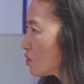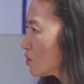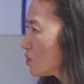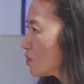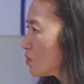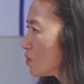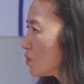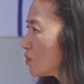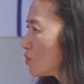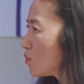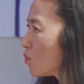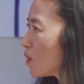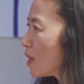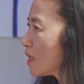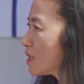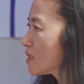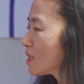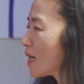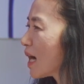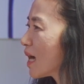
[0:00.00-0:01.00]
to
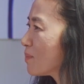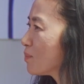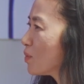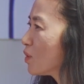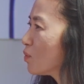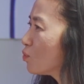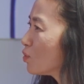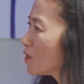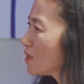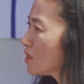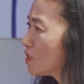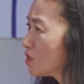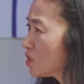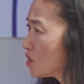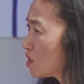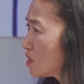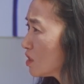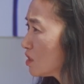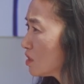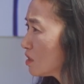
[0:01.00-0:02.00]
one type of
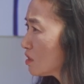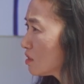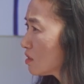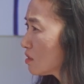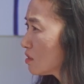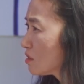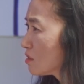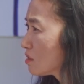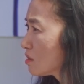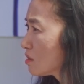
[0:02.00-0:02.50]
religion